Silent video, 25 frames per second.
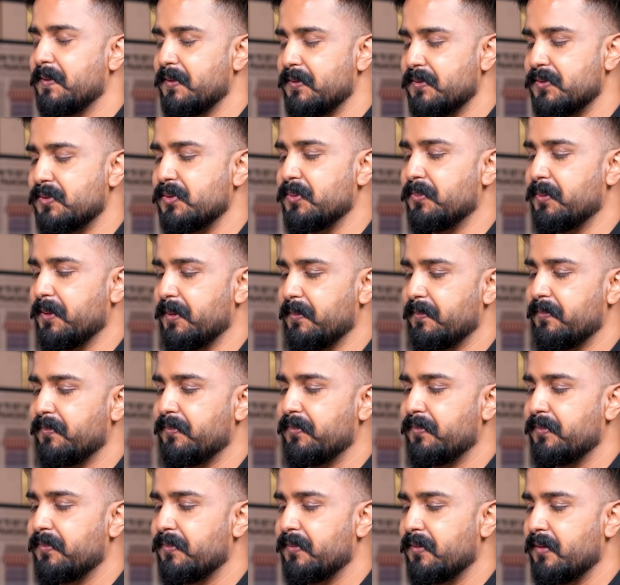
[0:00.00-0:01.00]
Super.
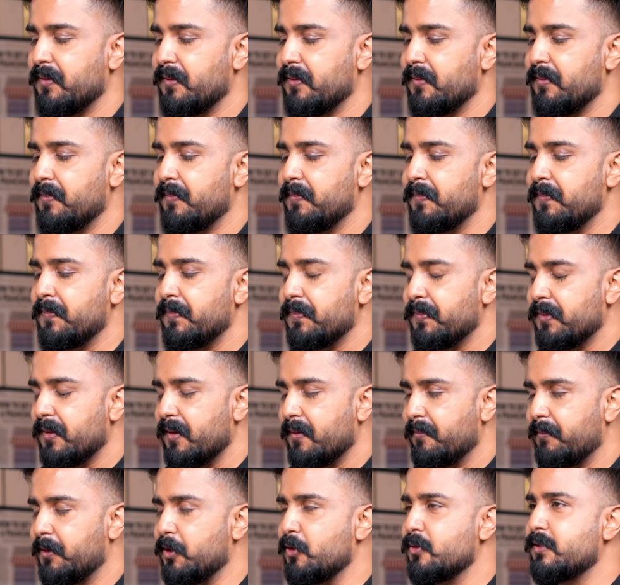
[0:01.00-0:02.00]

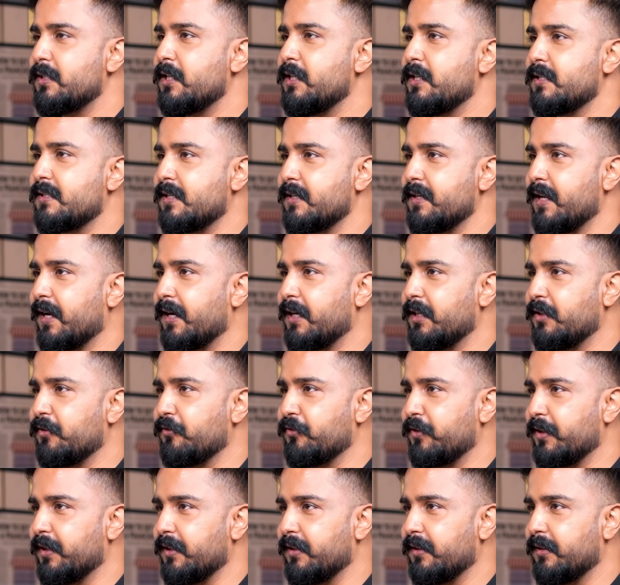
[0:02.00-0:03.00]
But you said it's a negative
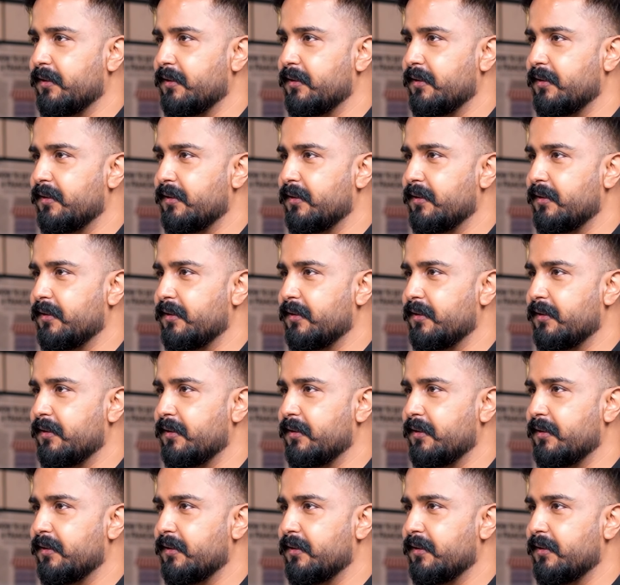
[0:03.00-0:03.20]
thing.